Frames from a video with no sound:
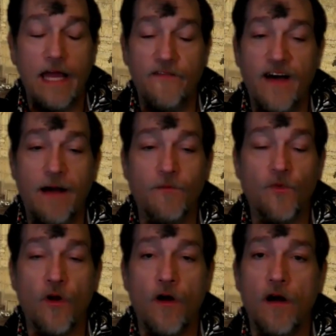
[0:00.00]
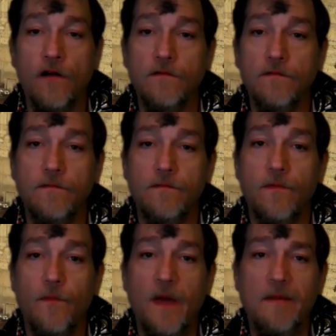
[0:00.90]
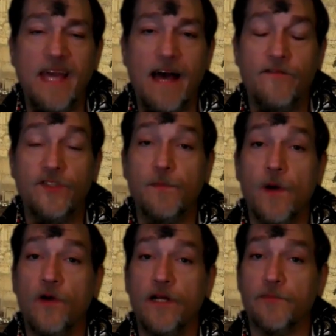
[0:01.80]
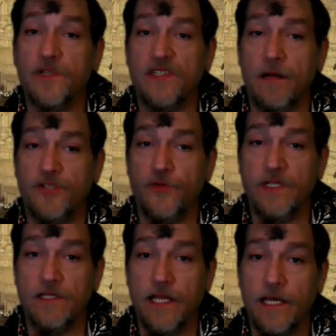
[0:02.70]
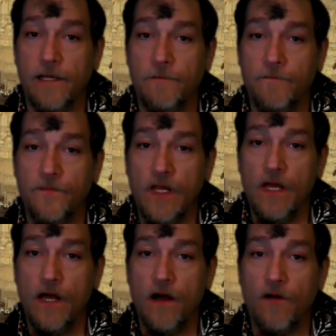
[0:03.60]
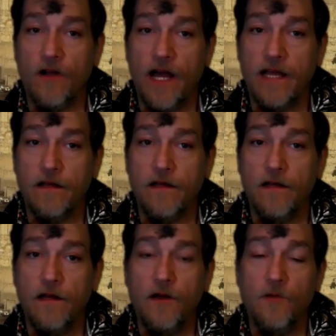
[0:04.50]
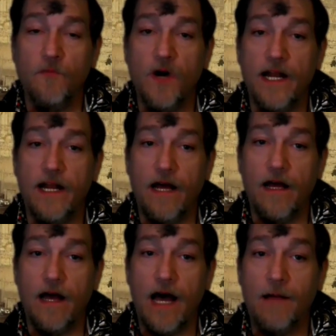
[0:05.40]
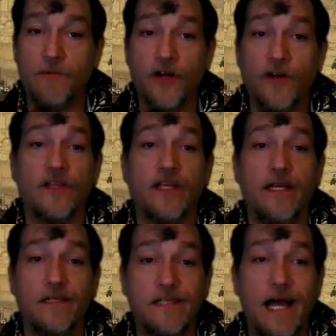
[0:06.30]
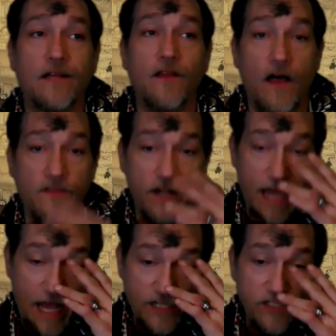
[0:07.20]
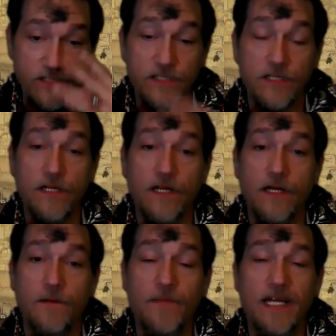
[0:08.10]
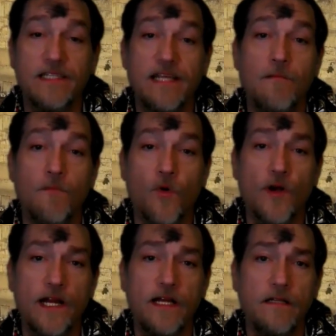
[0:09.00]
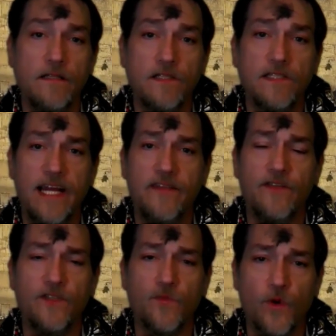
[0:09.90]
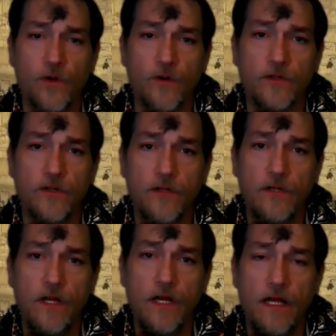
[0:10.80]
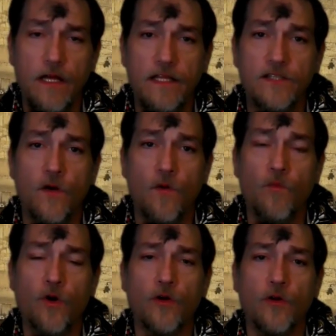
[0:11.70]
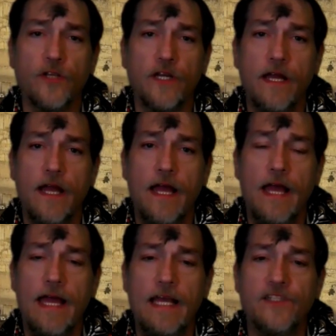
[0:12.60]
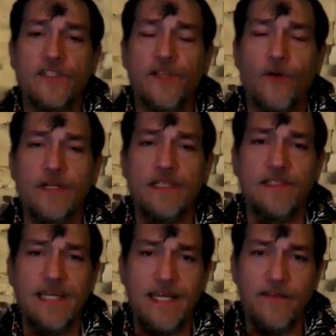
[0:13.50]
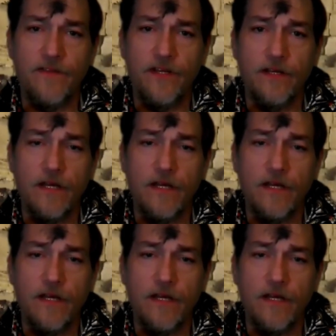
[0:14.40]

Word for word: If I'm wrong, maybe I've spoken presumptuously. Okay. But I'm currently in sackcloth and ashes because I'm mourning the state of this world. This whole world is so deceived,